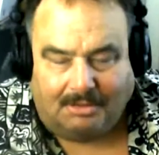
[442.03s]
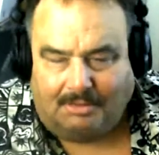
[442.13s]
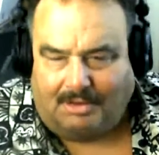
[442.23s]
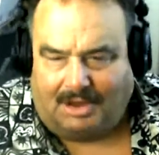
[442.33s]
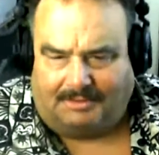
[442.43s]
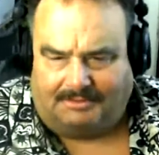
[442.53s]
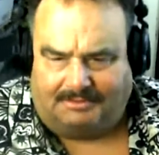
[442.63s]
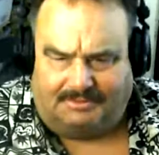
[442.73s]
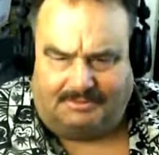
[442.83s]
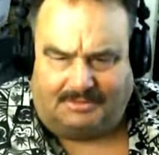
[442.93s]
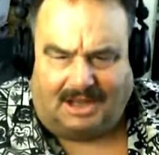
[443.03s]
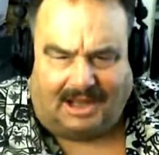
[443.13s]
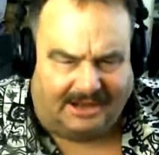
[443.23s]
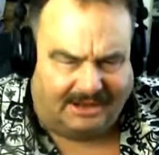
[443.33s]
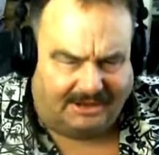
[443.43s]
Well,
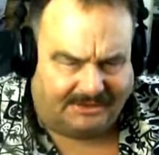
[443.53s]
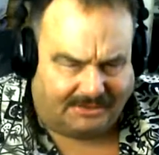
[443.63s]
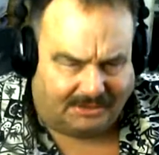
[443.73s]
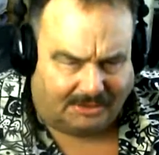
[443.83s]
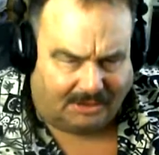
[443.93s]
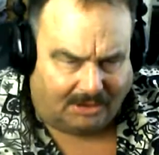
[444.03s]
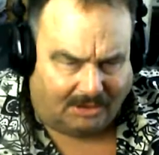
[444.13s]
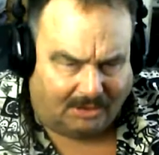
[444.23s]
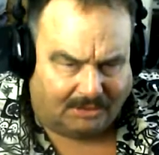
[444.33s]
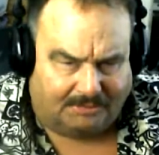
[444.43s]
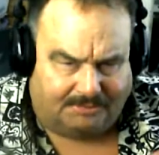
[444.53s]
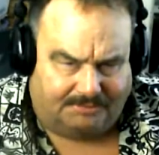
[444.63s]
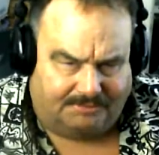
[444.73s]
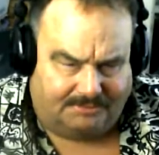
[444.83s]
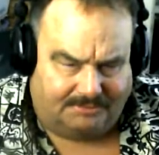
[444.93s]
I hope
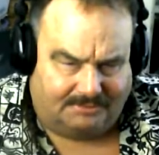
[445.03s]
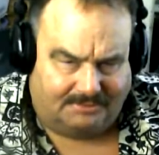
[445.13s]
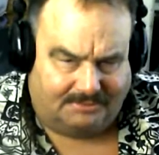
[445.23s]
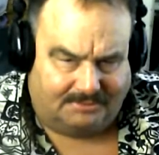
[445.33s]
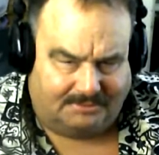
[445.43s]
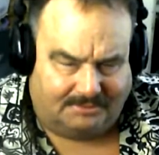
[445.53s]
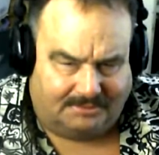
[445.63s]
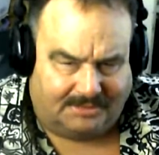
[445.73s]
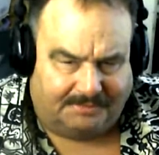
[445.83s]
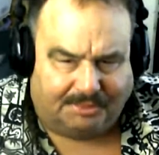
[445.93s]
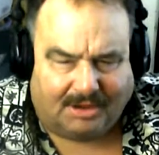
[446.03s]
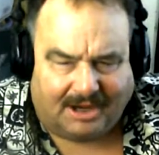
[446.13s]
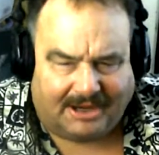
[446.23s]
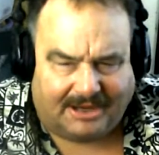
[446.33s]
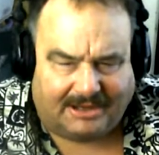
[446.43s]
and
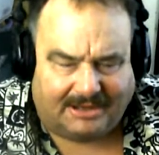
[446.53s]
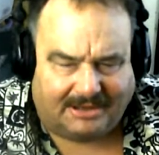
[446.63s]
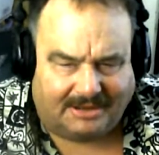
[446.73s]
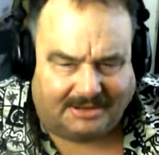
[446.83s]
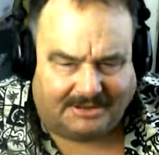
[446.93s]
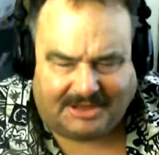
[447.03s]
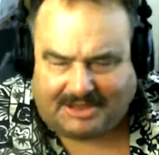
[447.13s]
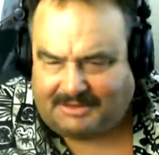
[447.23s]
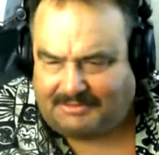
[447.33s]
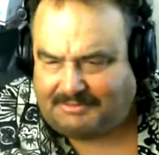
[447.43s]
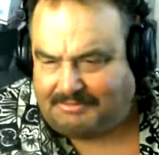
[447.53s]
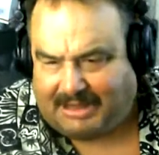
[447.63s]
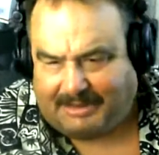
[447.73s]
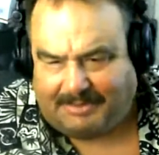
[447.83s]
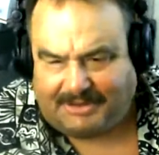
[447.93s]
pray that
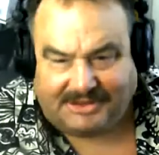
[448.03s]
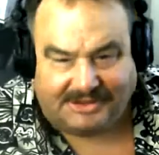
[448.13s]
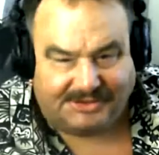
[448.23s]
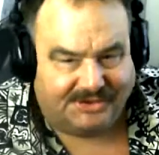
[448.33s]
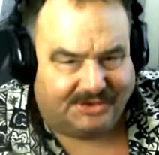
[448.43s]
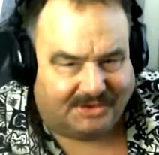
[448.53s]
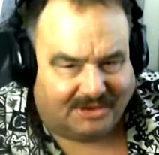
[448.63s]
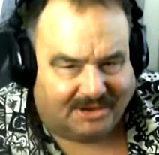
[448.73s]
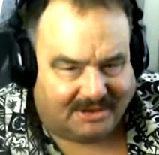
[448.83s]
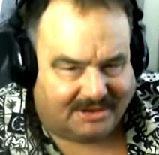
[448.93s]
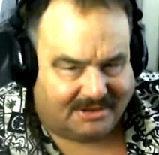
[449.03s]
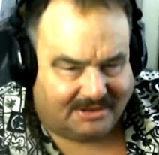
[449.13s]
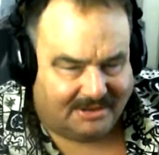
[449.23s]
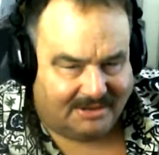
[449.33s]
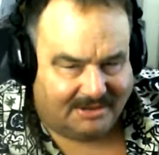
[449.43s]
maybe the New
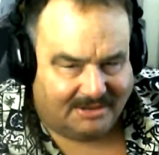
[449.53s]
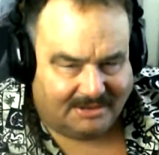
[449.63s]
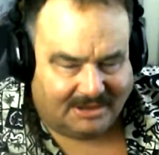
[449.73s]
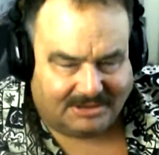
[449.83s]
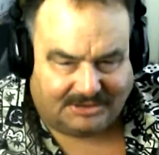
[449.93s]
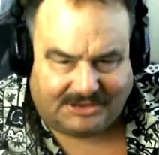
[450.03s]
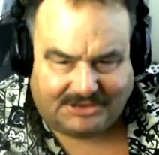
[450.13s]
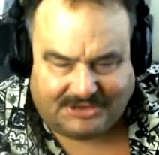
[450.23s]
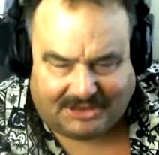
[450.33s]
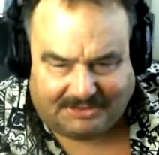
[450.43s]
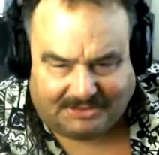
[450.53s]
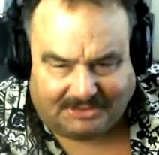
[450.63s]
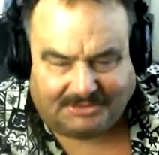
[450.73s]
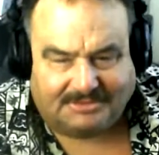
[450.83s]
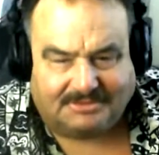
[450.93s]
York Attorney
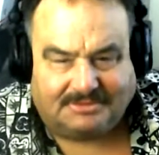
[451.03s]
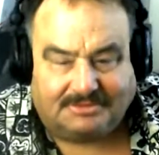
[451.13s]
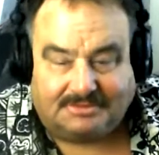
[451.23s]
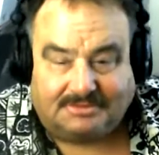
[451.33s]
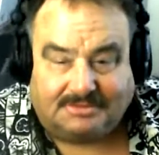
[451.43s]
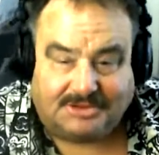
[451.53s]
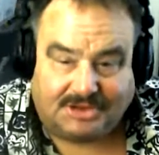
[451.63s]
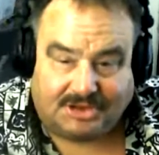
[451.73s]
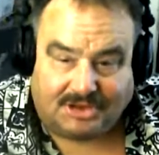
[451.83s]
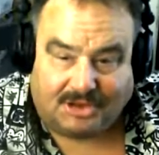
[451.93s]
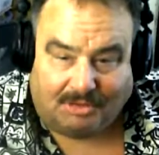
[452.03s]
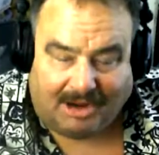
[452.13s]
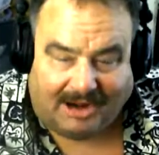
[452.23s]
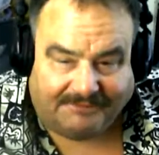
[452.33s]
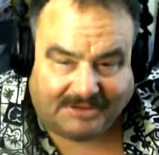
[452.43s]
General should go
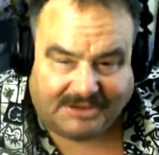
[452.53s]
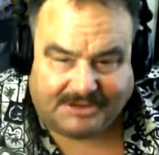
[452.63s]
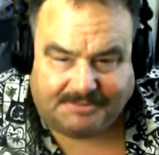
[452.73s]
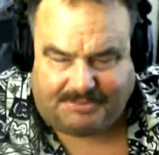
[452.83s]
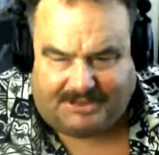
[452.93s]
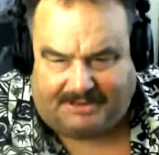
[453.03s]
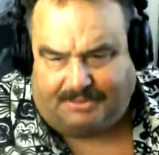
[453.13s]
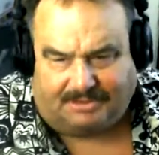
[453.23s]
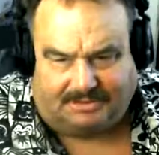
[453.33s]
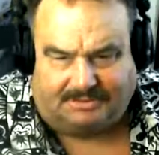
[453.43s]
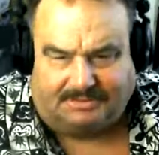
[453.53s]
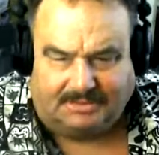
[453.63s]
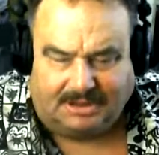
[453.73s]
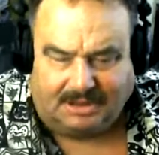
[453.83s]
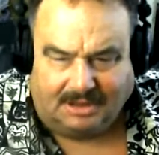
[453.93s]
after these people.
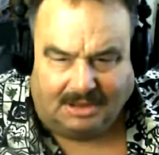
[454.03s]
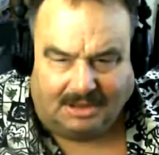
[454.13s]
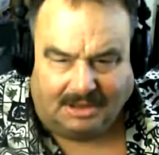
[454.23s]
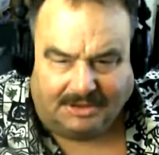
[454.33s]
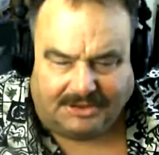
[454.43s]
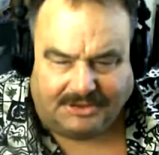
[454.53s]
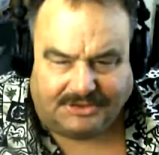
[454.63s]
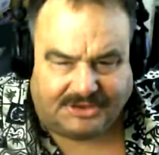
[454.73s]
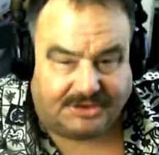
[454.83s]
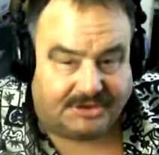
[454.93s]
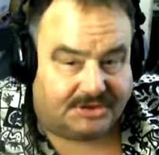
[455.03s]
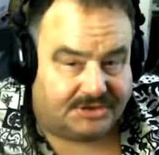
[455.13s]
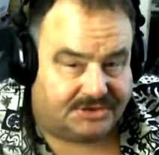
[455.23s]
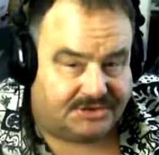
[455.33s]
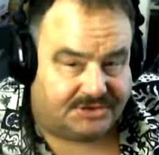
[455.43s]
They're using
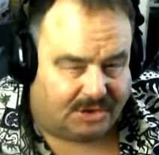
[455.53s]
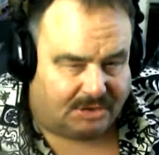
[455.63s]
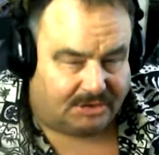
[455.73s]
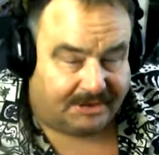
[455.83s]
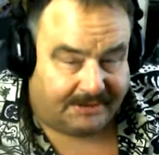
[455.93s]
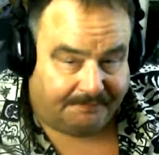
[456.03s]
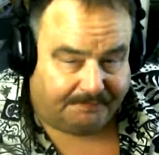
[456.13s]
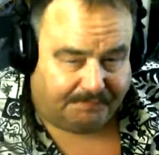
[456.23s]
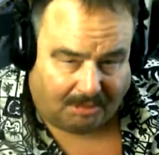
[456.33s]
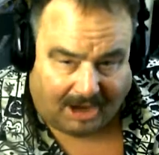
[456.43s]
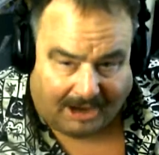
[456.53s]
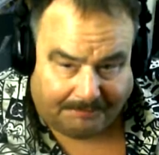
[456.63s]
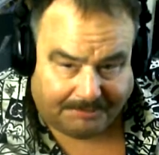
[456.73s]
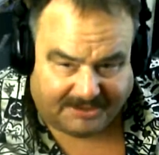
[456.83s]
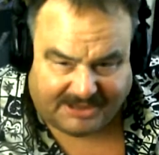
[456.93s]
stolen
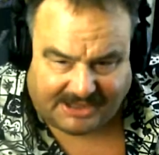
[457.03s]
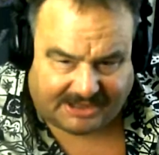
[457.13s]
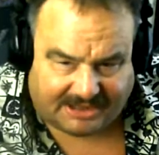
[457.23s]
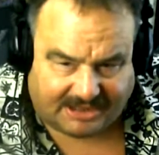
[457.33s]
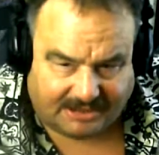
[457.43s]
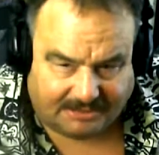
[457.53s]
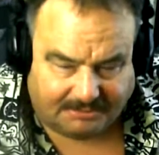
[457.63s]
property.